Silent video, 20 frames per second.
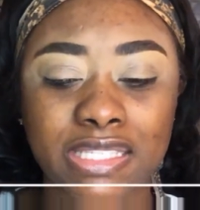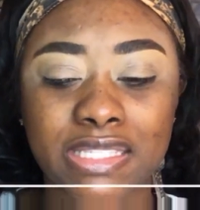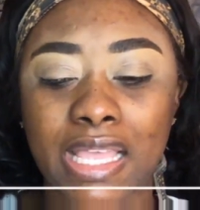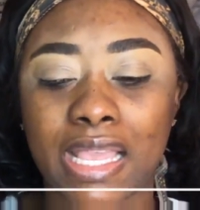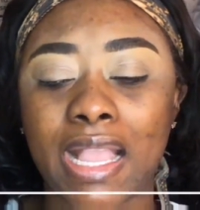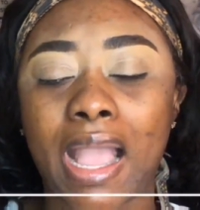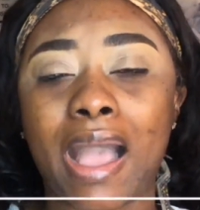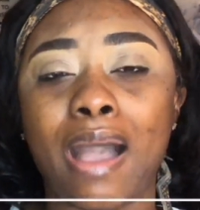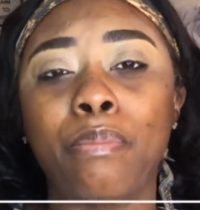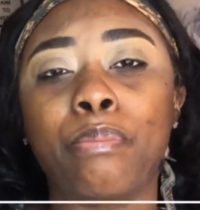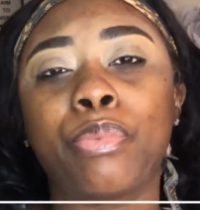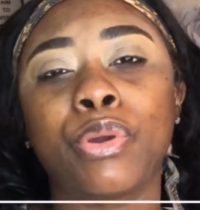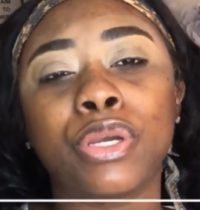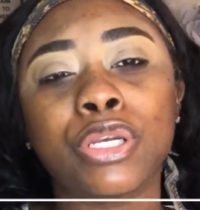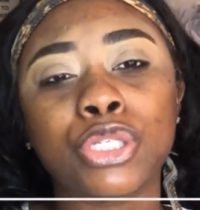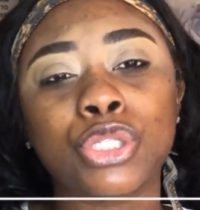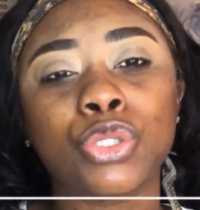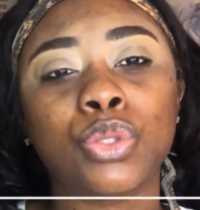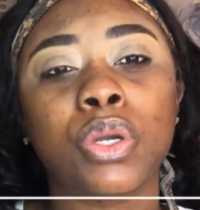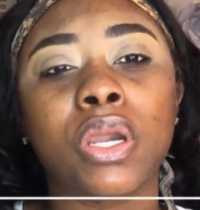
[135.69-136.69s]
Like I'm pretty
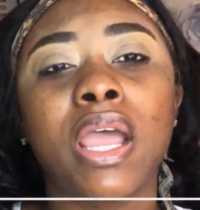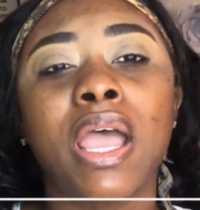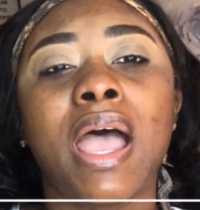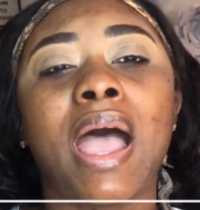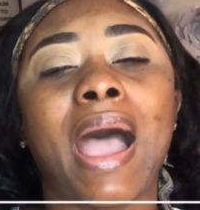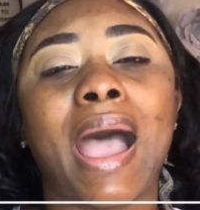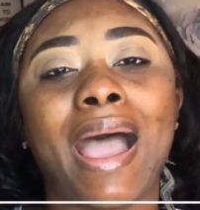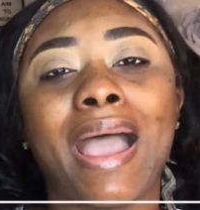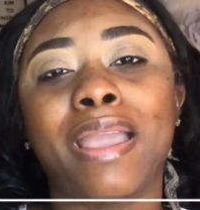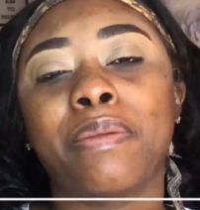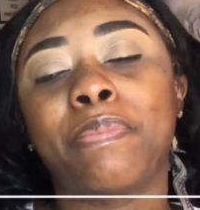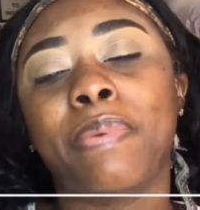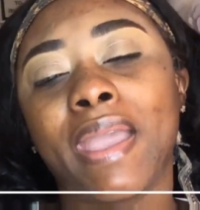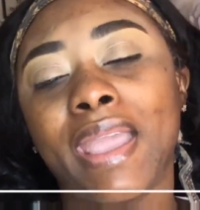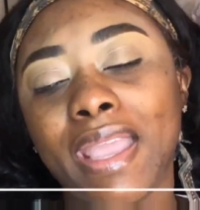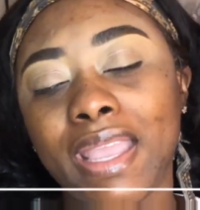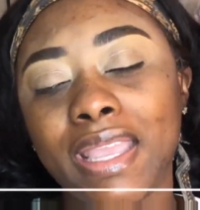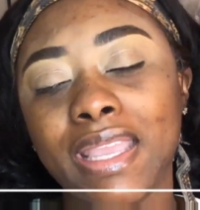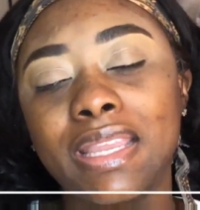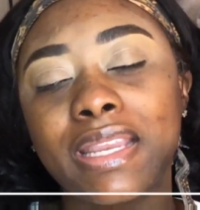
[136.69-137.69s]
sure I
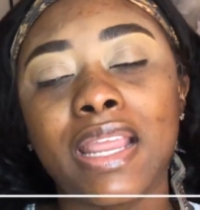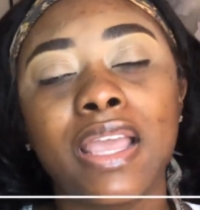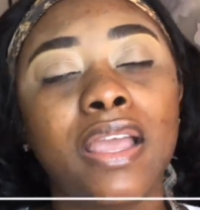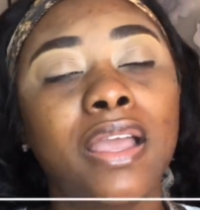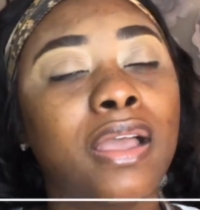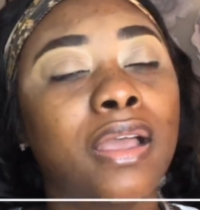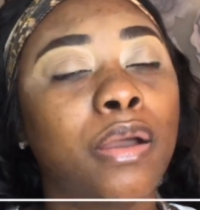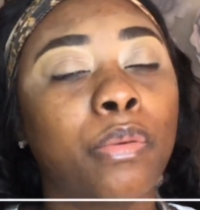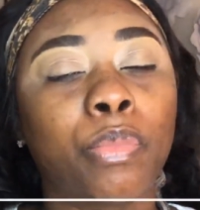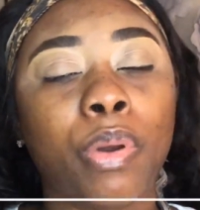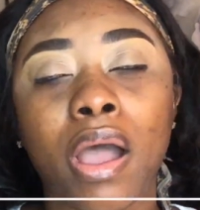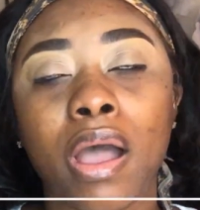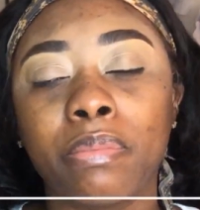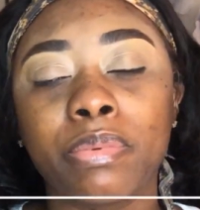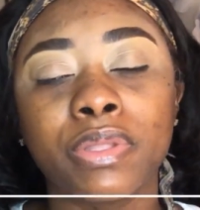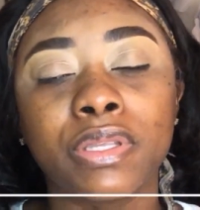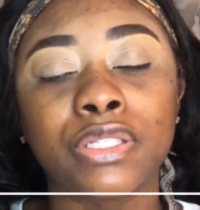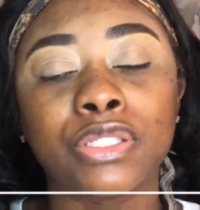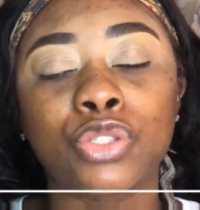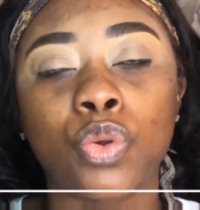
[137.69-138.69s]
paid
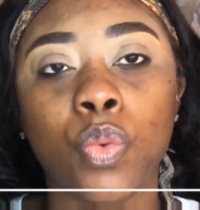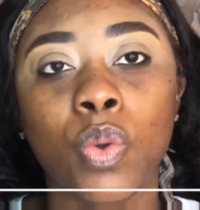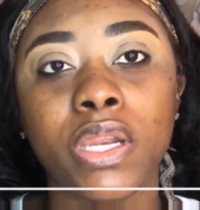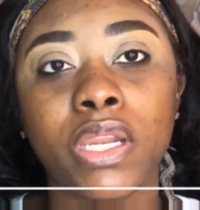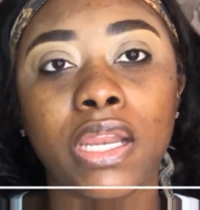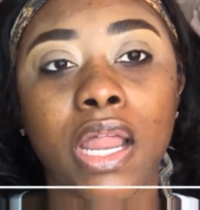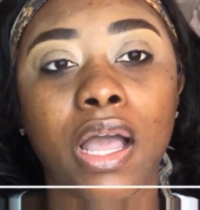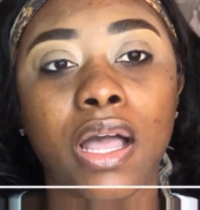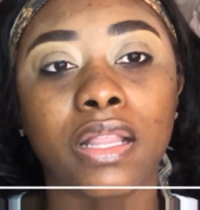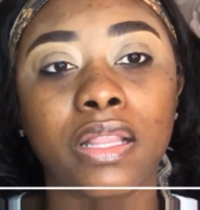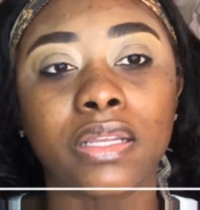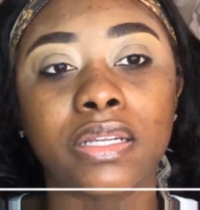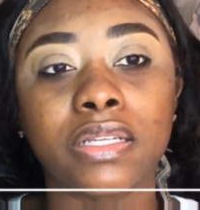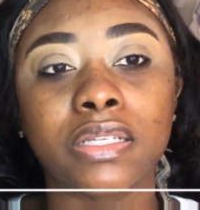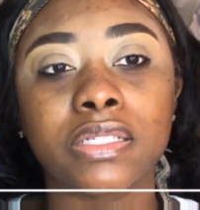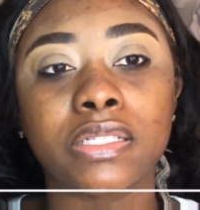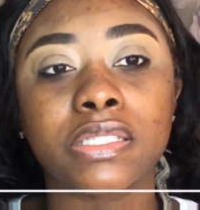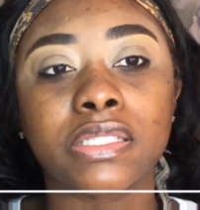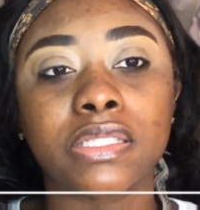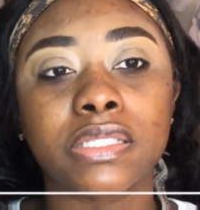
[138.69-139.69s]
probably
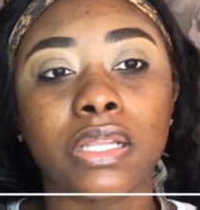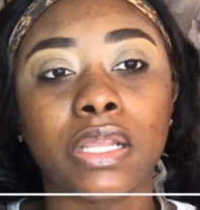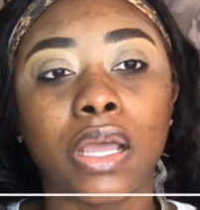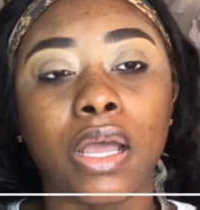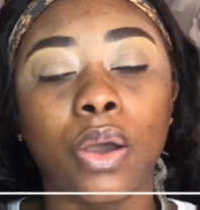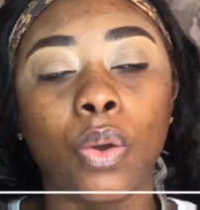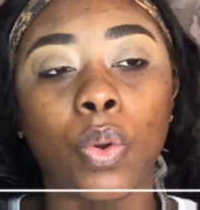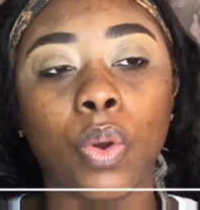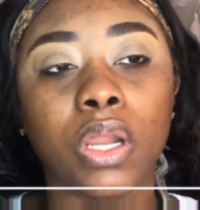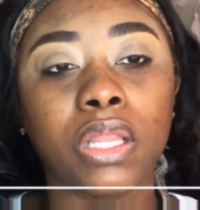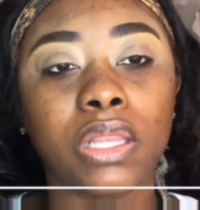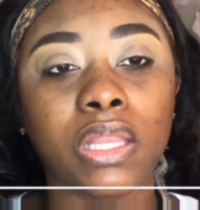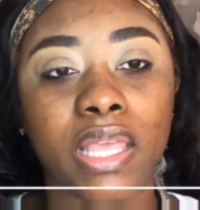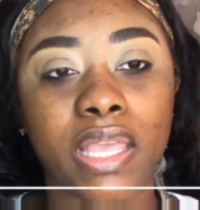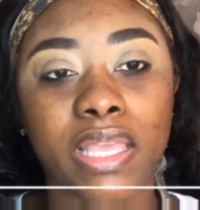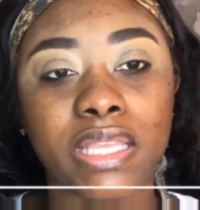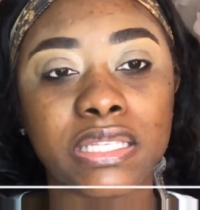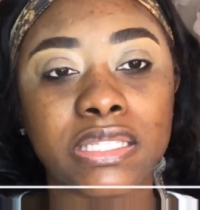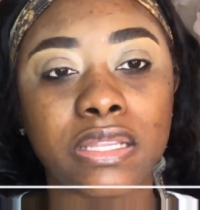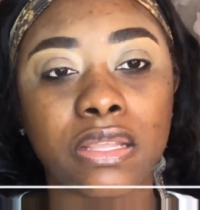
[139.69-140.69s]
$20 or
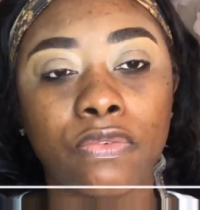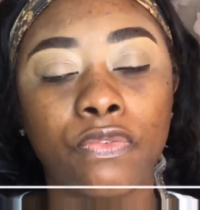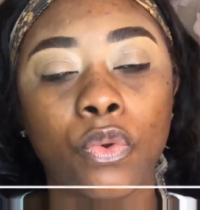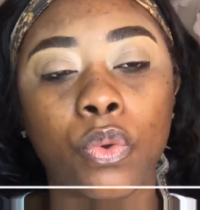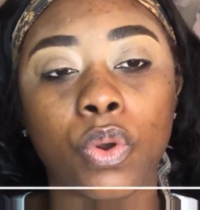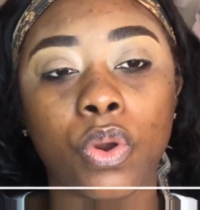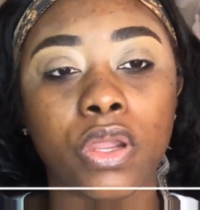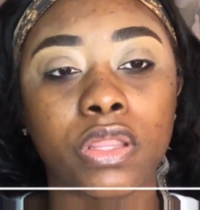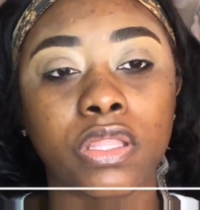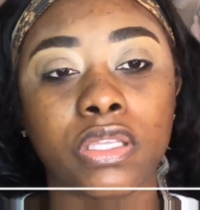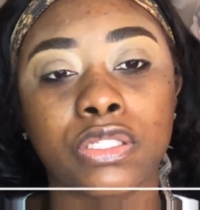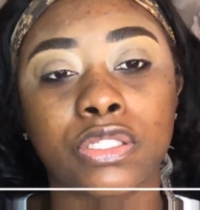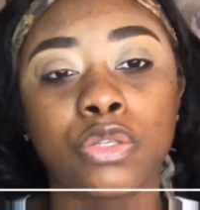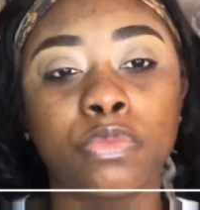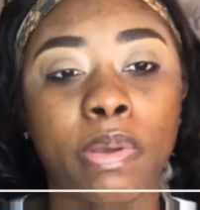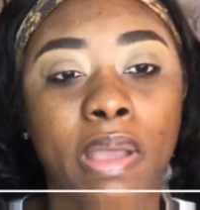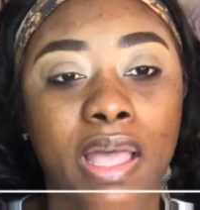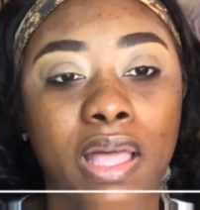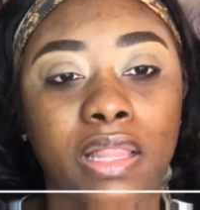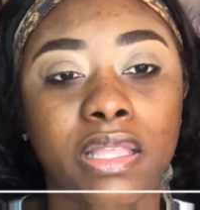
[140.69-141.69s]
less for the two
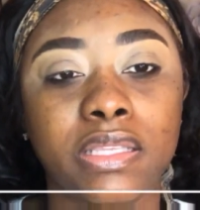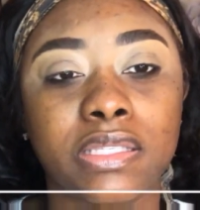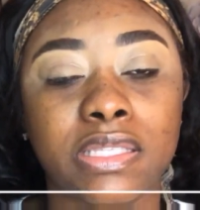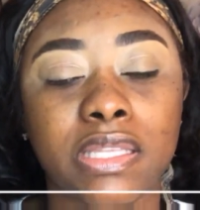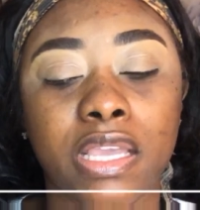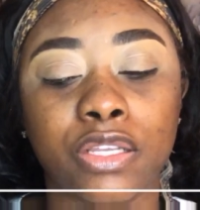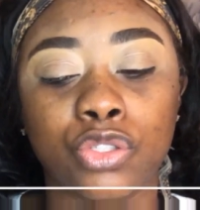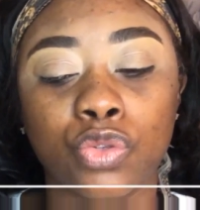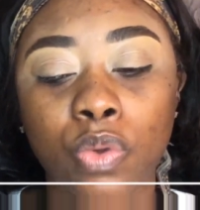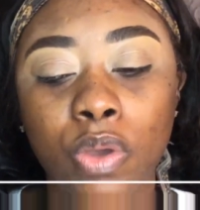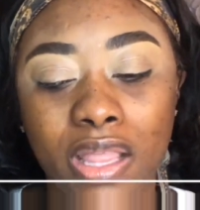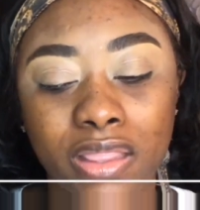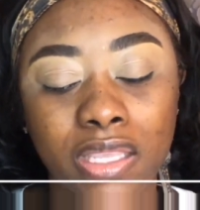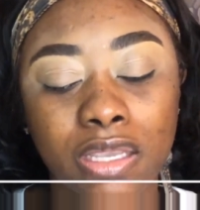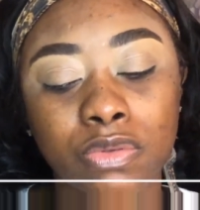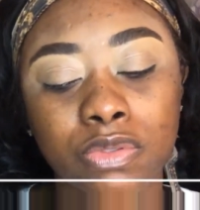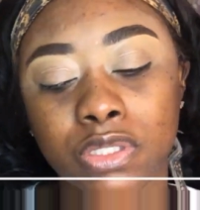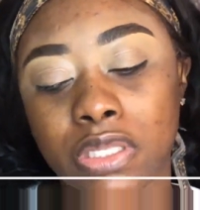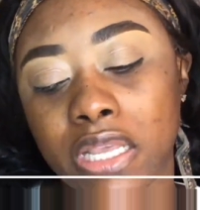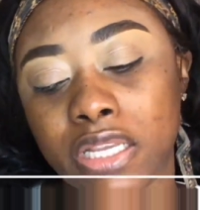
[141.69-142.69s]
palettes. Like I think it
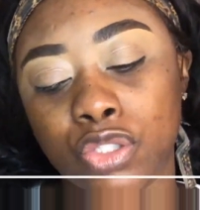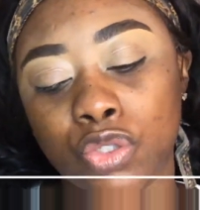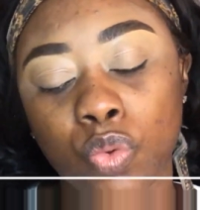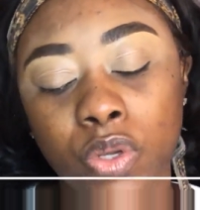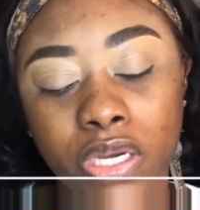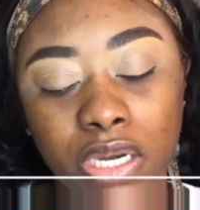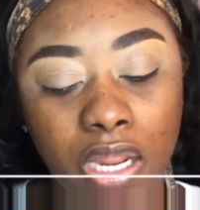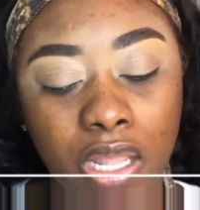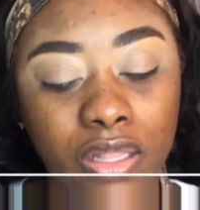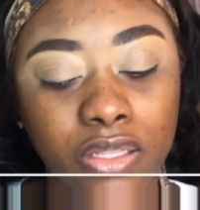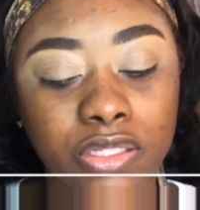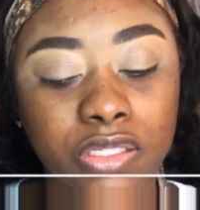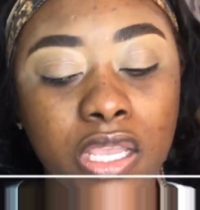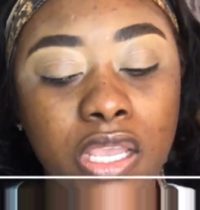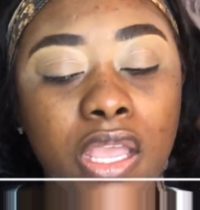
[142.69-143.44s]
was like $20.